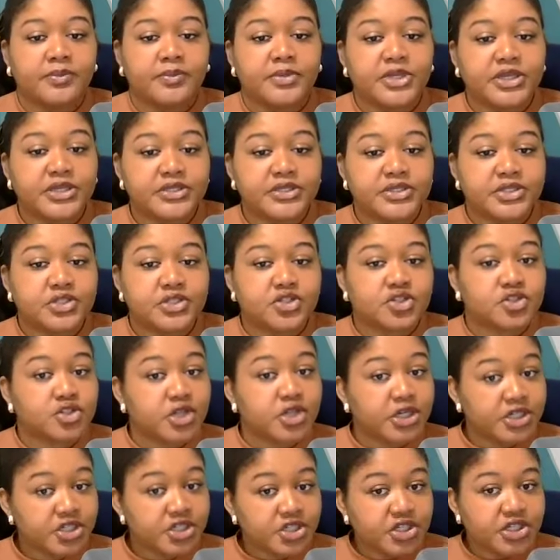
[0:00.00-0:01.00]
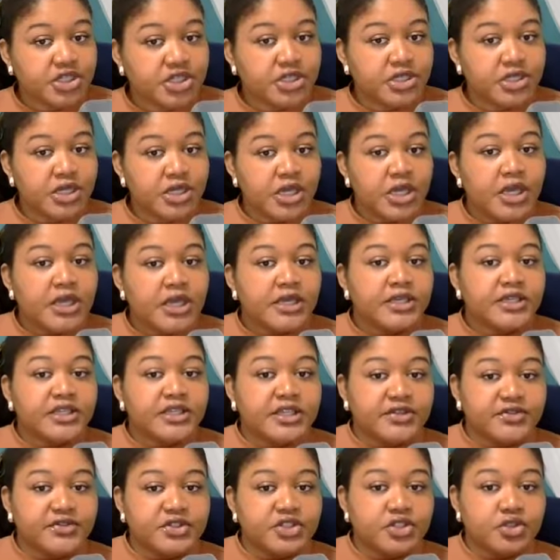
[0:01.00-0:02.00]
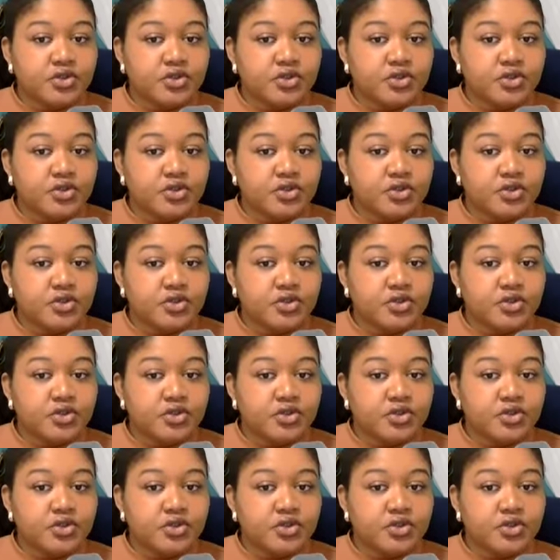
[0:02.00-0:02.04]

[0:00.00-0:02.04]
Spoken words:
Because instruction given